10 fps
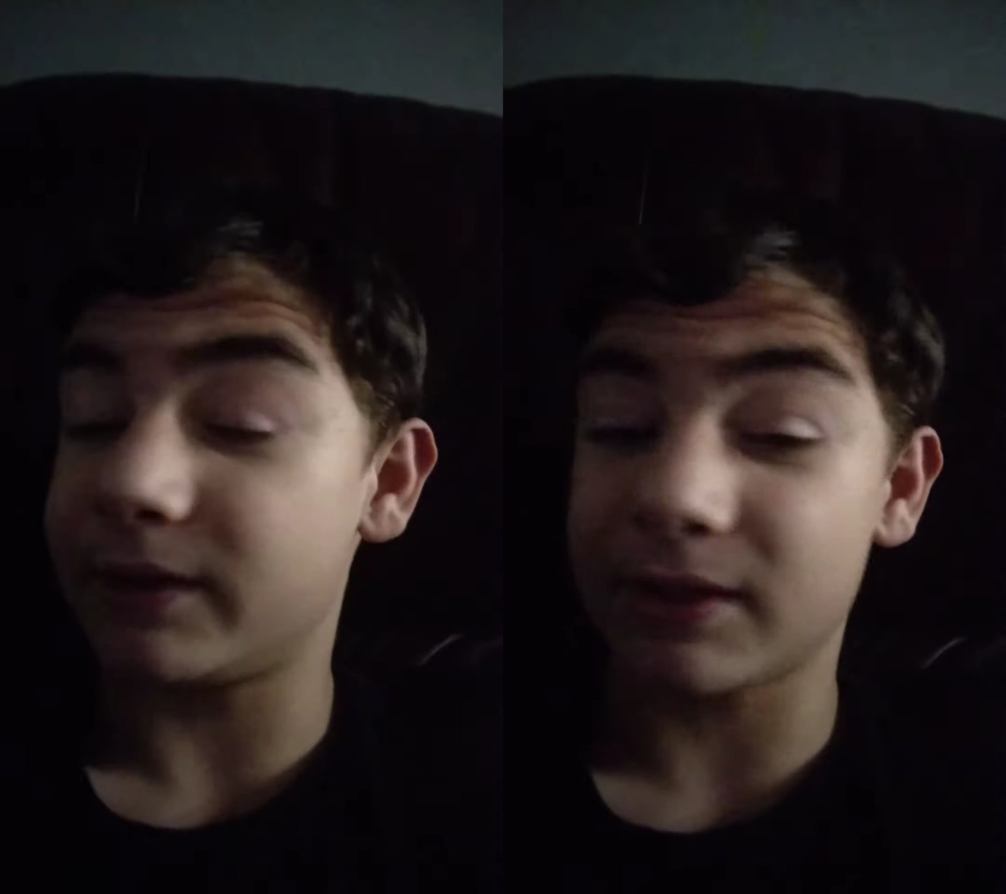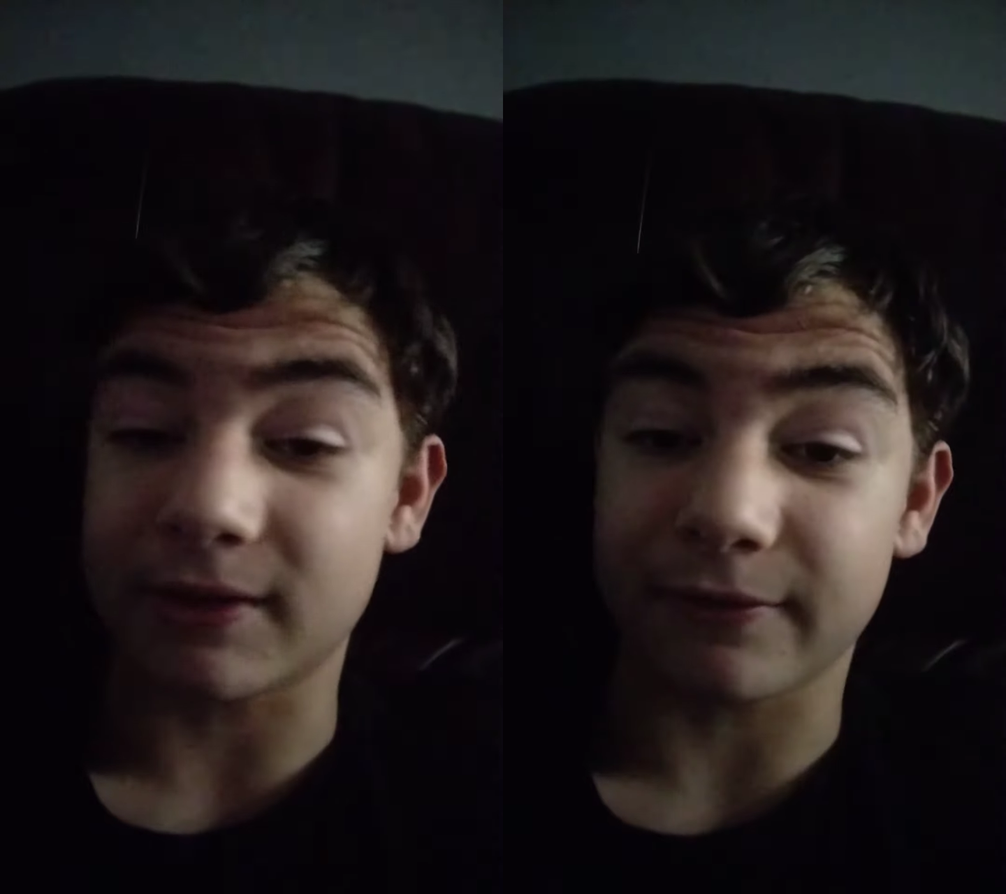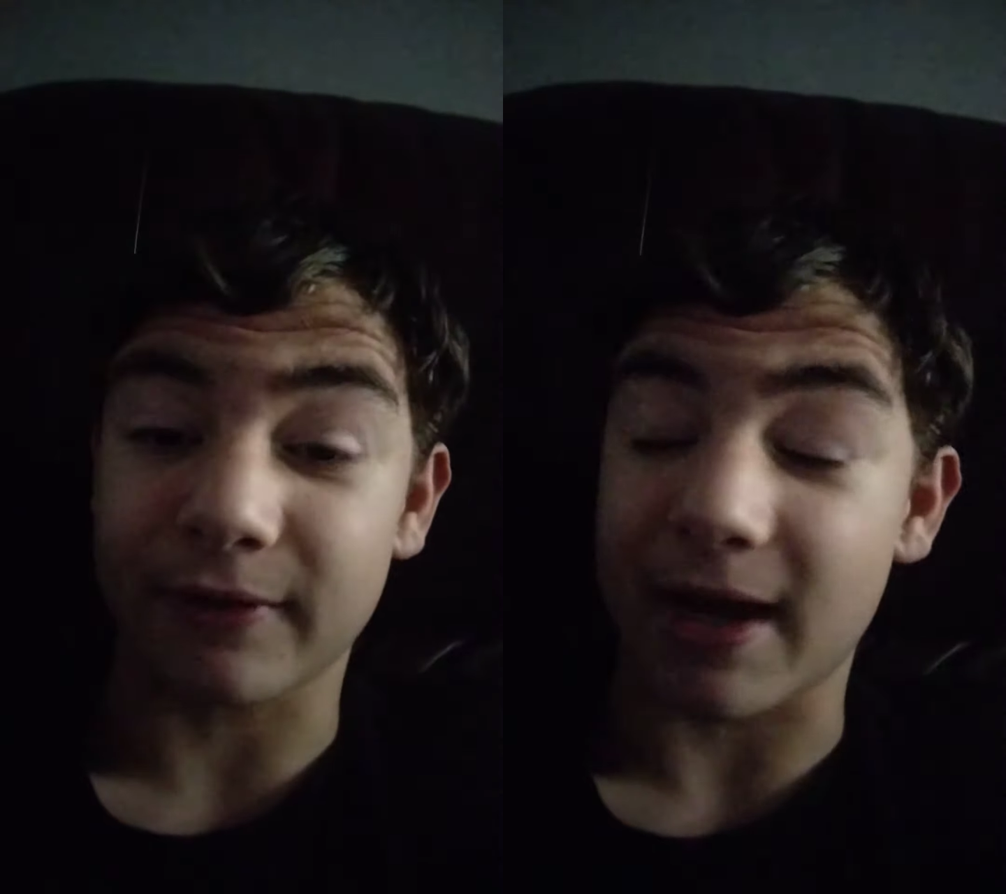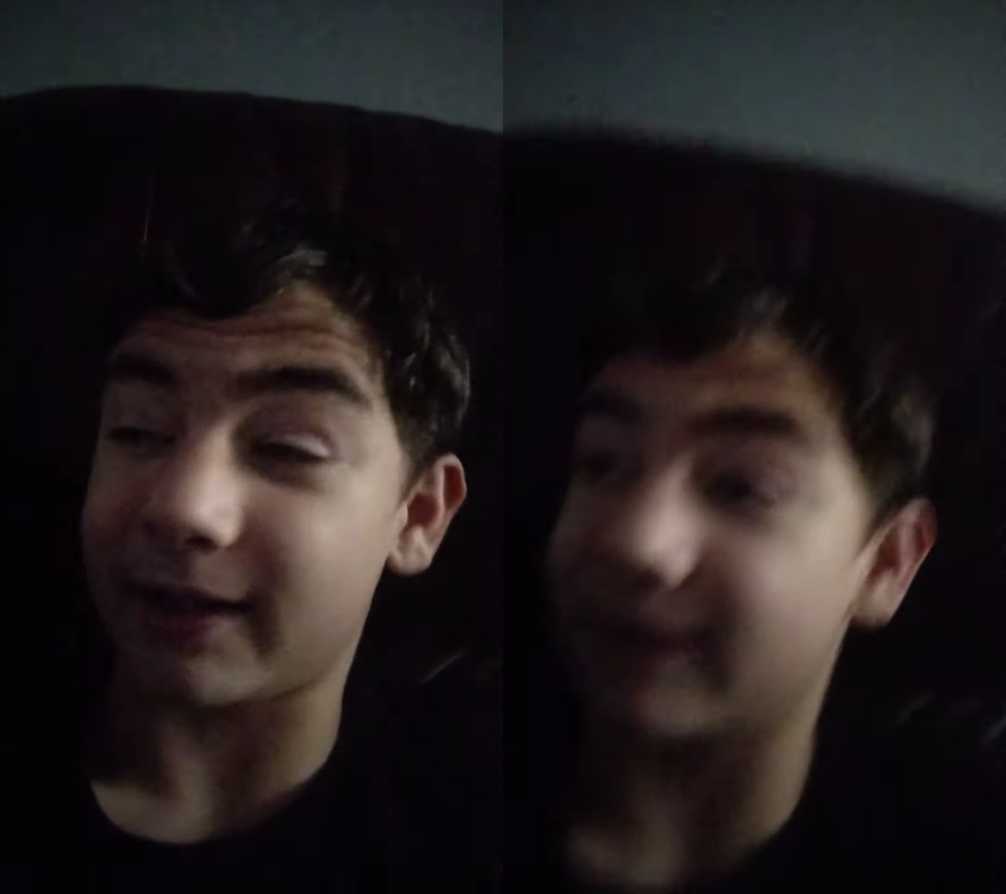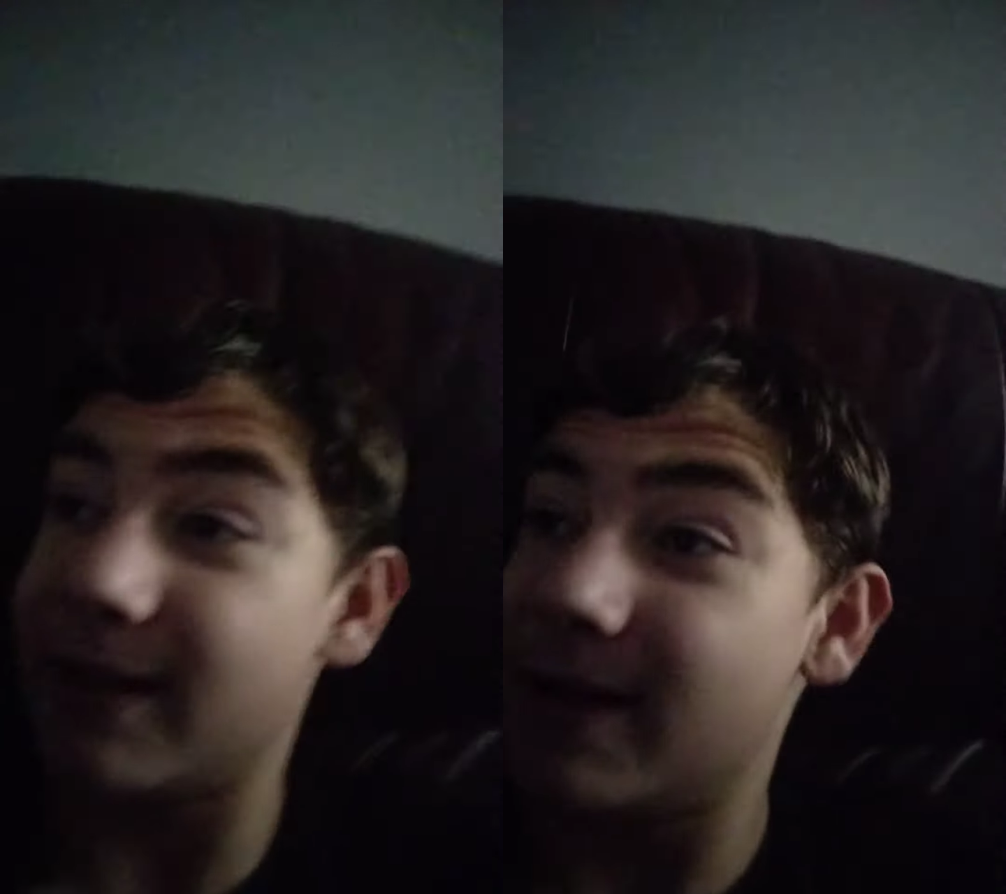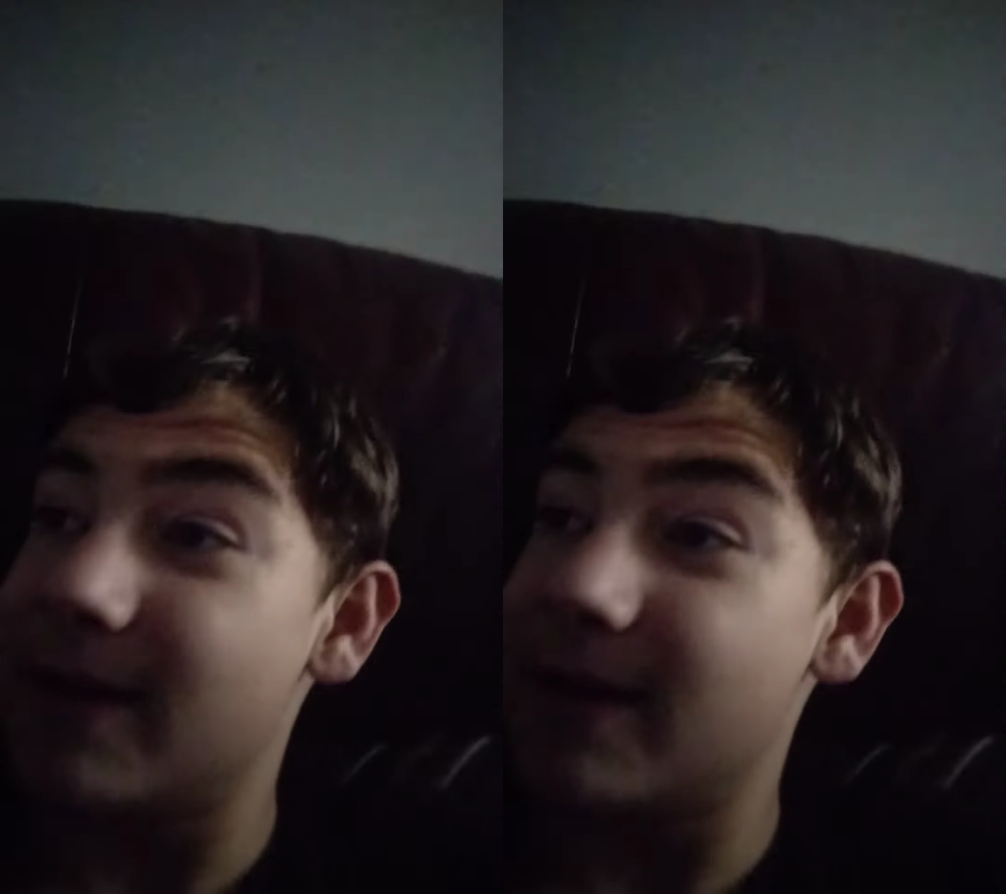It's just a fact.